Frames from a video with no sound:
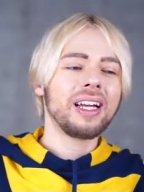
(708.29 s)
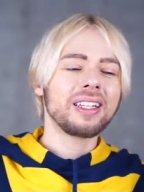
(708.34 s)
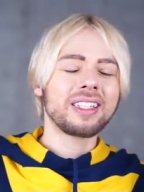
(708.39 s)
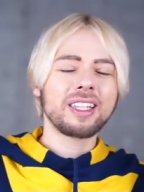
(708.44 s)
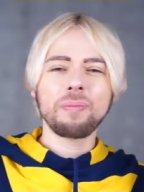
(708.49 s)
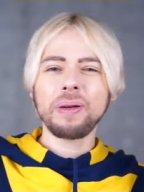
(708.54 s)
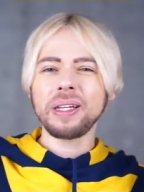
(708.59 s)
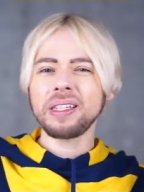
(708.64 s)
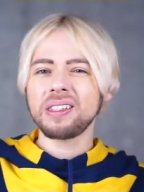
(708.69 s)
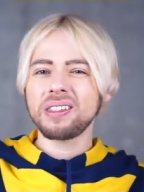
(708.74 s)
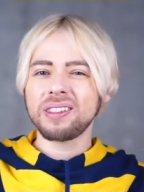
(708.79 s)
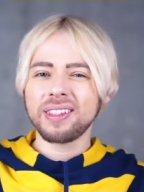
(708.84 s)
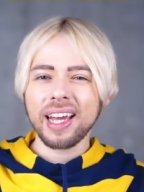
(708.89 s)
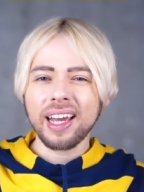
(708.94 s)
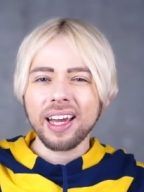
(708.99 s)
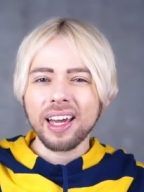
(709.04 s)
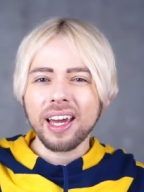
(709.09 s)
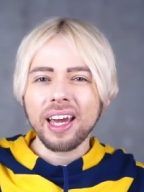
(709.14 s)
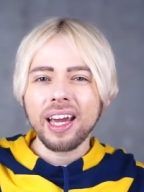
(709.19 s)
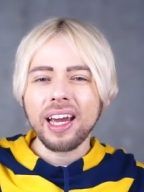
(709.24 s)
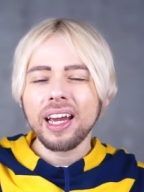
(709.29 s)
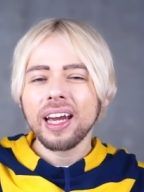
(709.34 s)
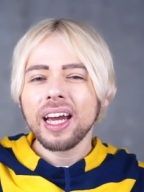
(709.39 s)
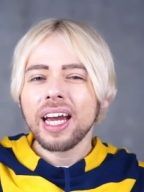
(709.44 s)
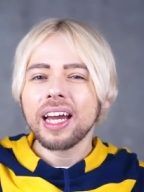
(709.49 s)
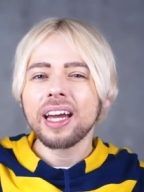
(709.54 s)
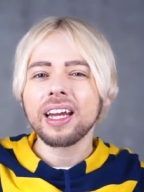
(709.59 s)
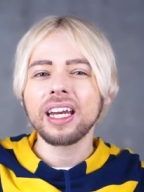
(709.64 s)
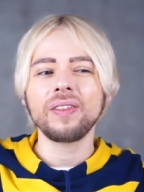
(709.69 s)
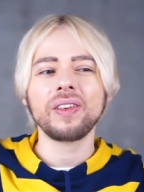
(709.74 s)
It's a bit stinky.
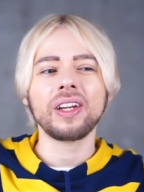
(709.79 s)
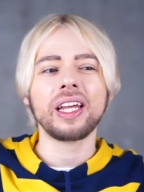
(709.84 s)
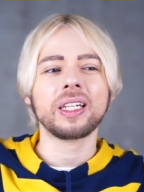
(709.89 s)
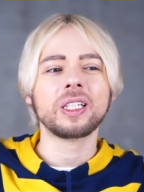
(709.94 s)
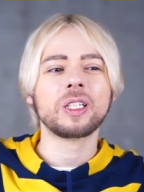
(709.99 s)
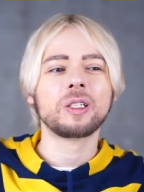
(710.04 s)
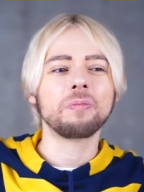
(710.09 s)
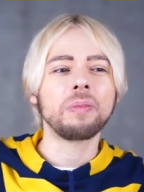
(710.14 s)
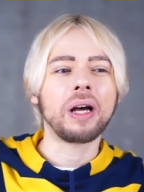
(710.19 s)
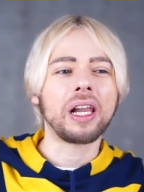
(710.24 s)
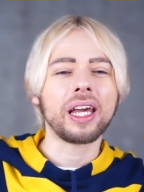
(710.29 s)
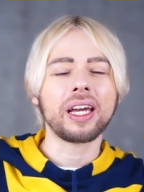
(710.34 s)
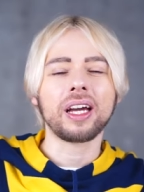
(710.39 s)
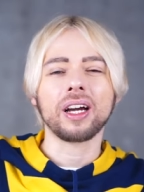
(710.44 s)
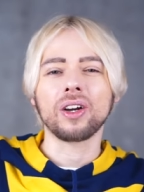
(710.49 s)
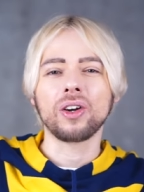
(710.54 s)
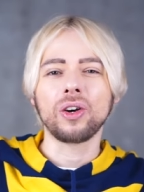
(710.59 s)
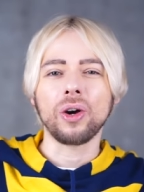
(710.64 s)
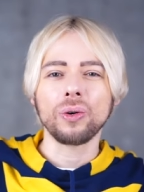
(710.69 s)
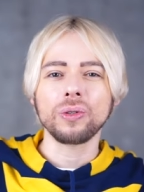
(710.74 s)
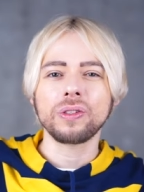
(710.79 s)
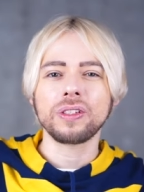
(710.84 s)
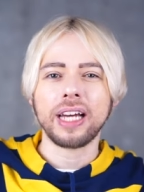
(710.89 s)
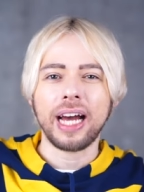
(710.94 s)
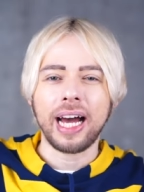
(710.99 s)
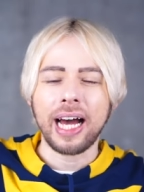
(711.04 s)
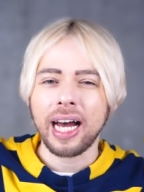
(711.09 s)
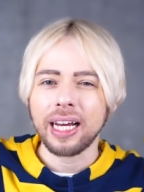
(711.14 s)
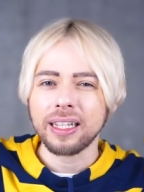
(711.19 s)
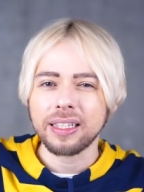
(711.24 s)
It can even like smell like a goat's
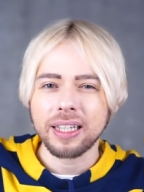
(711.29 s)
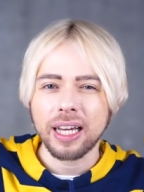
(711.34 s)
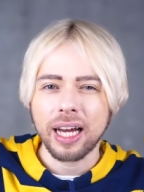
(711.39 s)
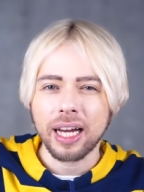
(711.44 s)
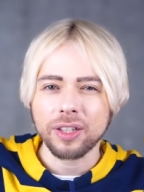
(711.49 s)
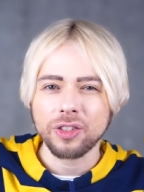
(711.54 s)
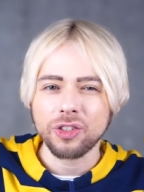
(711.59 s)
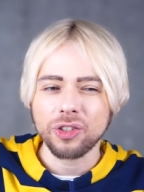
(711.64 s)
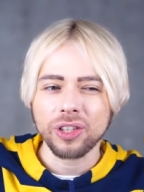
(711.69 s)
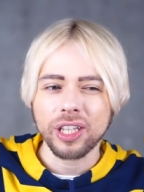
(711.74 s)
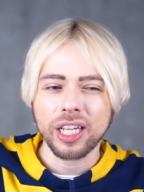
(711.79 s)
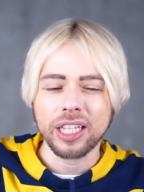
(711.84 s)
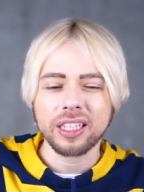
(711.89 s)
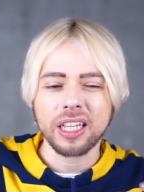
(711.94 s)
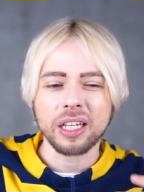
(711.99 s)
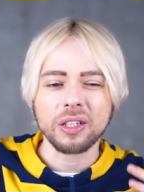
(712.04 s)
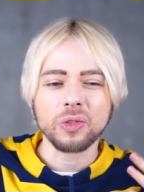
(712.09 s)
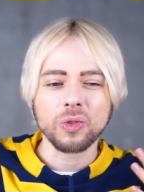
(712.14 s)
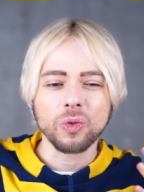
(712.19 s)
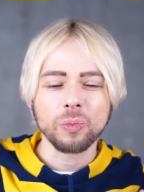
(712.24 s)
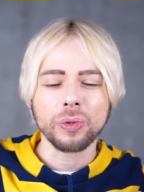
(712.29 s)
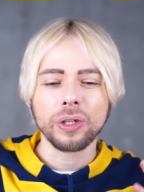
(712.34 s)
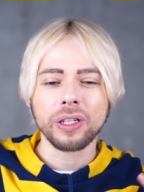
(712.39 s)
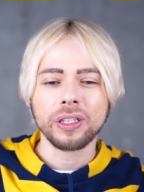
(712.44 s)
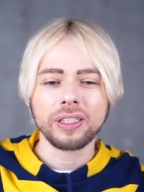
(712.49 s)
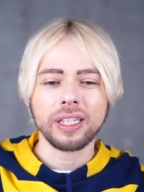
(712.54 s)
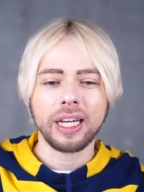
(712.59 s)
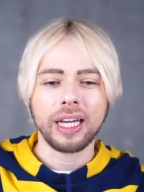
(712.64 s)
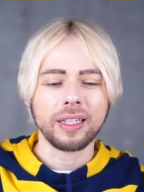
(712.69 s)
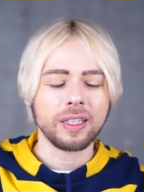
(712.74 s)
ass, actually. It's like super
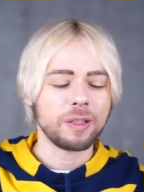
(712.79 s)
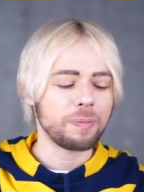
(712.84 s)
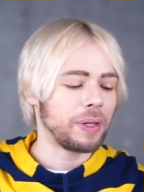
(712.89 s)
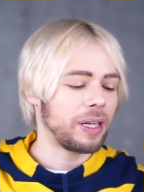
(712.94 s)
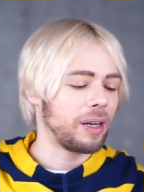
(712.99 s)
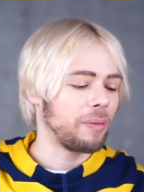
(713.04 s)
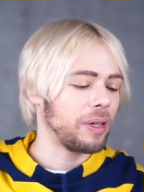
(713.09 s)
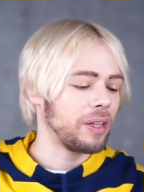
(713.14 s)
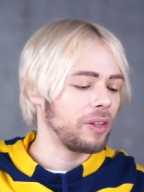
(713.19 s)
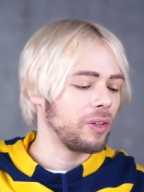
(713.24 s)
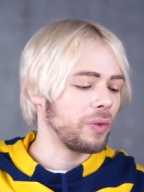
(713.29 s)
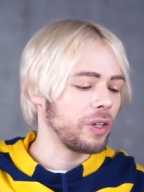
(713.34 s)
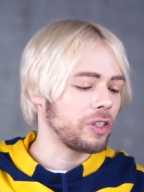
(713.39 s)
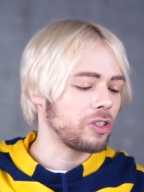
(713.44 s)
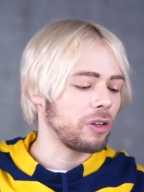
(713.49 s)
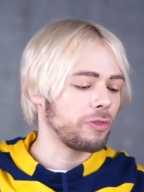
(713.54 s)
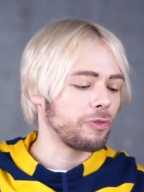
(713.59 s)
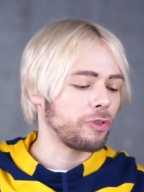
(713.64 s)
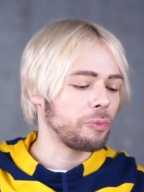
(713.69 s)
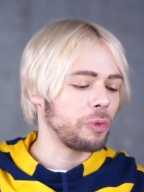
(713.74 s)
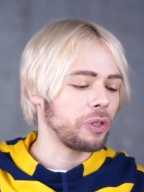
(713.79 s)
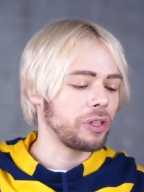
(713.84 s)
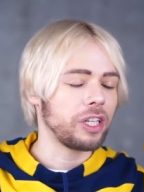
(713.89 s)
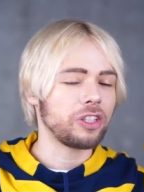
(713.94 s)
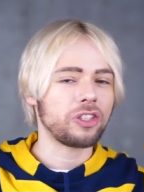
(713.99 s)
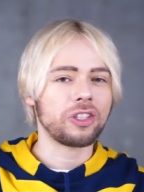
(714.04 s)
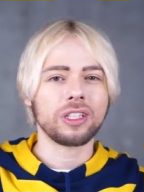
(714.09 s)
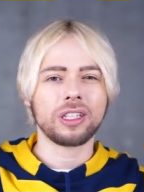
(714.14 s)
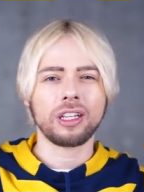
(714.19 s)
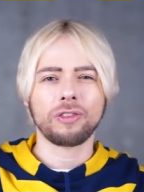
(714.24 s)
intense. But I mean, the original
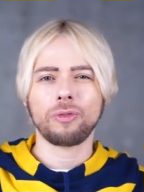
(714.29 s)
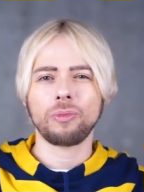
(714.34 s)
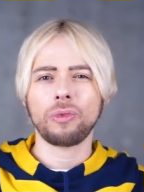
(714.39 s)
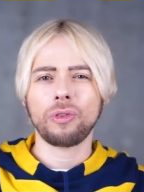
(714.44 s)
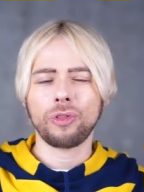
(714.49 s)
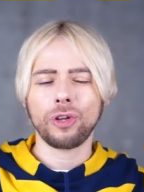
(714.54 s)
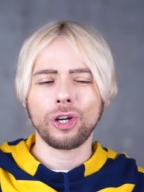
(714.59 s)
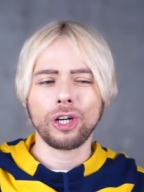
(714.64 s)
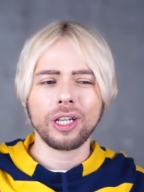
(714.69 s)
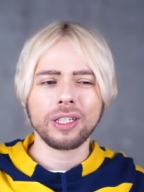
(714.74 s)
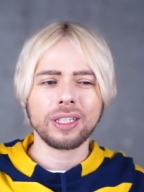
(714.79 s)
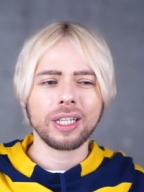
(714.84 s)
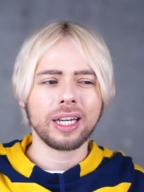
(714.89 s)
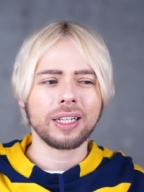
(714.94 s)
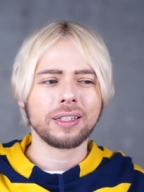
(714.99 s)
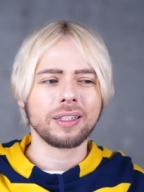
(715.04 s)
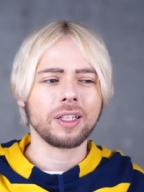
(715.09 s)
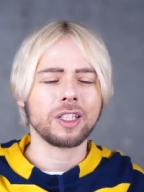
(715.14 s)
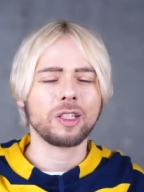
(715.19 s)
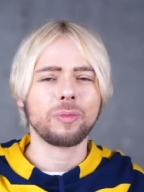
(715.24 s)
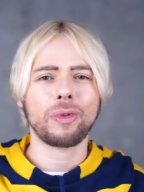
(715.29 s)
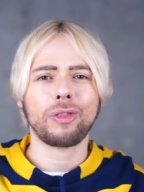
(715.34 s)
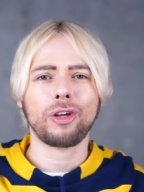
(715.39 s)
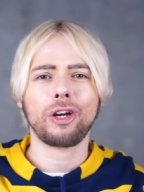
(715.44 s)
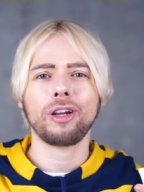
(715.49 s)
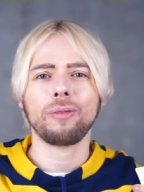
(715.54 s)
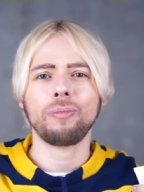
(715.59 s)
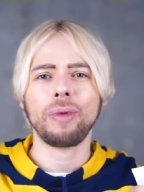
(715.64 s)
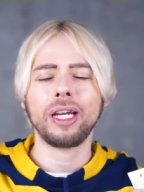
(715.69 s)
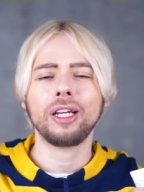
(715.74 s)
formulation is like from the thirties. I guess Elizabeth
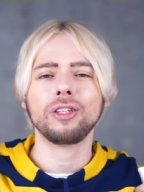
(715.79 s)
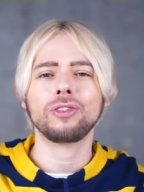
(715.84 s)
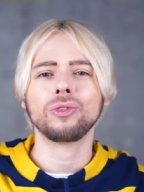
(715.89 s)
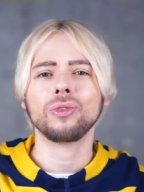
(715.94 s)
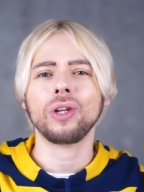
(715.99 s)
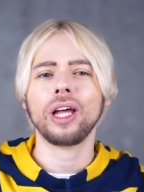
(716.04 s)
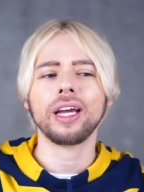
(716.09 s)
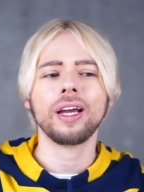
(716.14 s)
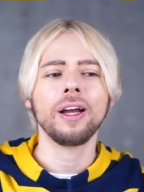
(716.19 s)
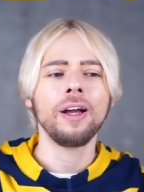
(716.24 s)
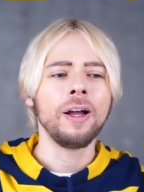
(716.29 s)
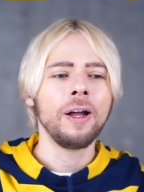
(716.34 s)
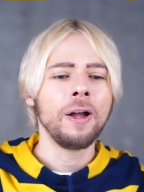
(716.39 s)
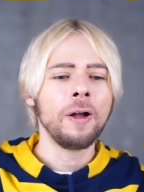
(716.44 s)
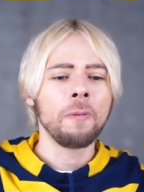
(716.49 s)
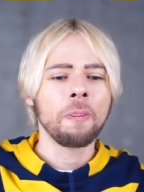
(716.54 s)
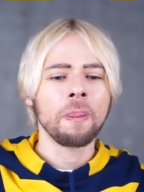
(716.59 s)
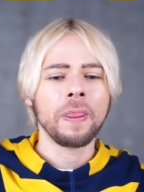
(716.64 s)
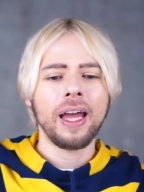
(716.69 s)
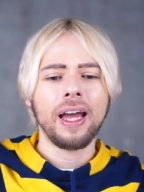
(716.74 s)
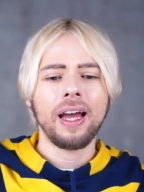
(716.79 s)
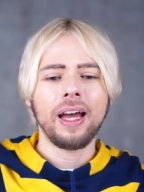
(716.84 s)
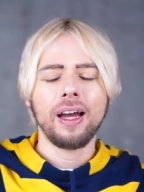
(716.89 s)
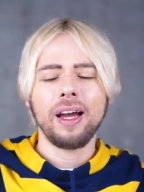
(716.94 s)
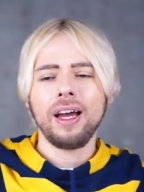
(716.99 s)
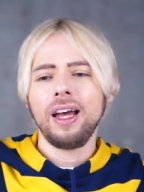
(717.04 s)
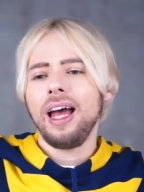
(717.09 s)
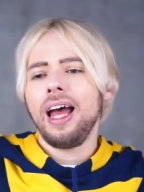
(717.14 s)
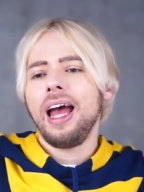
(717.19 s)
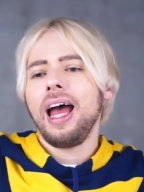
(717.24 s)
Arden made it to like
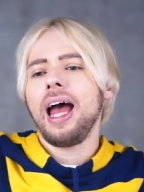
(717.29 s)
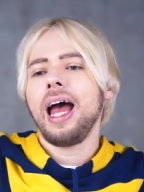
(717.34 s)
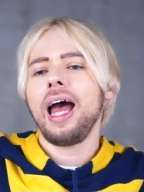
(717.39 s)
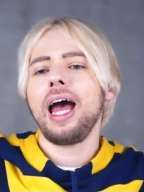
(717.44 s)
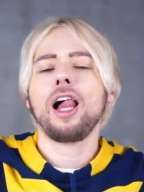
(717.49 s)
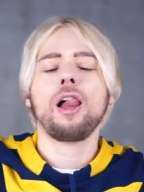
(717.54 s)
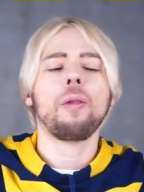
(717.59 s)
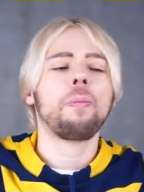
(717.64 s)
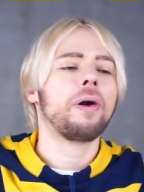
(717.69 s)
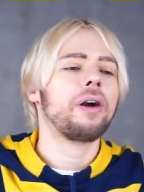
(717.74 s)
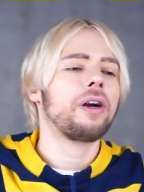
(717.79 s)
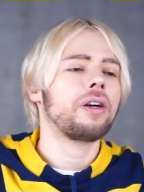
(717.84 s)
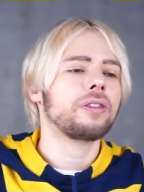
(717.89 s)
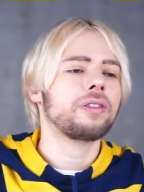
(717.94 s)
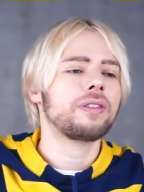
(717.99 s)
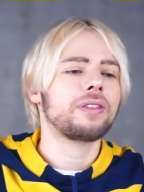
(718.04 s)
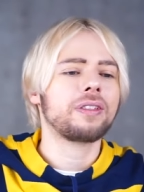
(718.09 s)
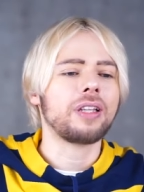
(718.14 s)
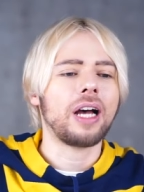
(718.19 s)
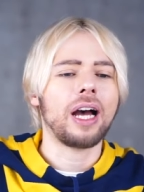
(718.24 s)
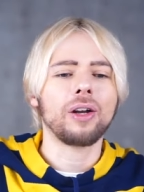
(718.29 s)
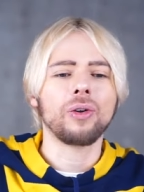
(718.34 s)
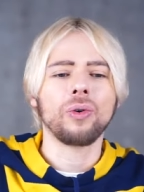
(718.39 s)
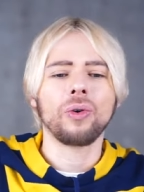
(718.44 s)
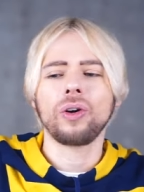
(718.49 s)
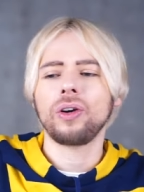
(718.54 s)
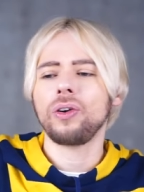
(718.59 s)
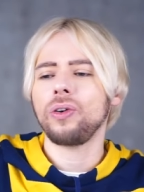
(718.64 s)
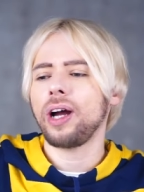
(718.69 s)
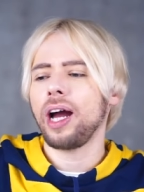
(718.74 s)
help her son
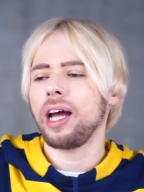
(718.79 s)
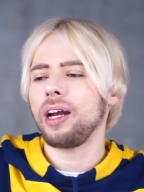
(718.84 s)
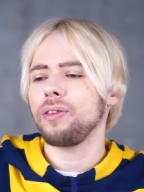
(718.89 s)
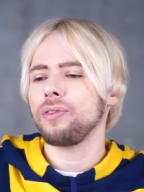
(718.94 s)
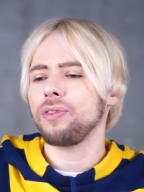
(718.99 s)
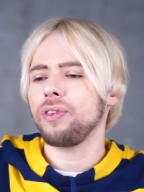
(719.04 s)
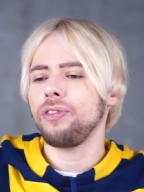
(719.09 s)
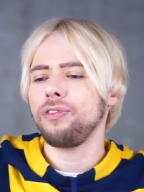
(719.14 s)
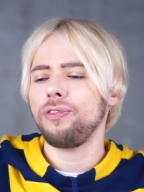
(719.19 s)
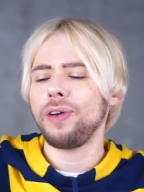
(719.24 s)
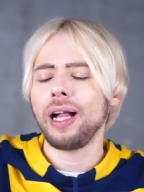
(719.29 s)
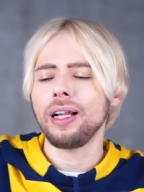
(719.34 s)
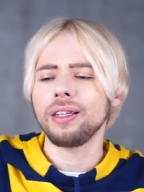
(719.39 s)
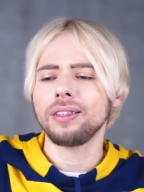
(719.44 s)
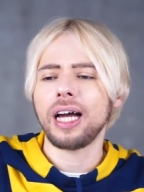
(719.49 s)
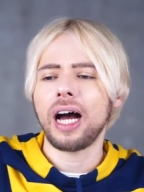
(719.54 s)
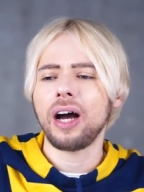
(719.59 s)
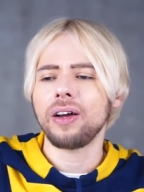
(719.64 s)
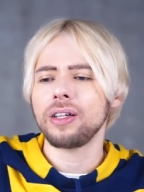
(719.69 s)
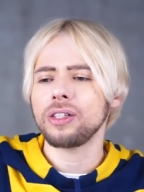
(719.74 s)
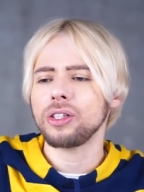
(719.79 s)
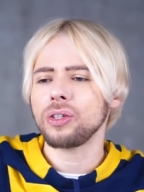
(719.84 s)
who kind of fell down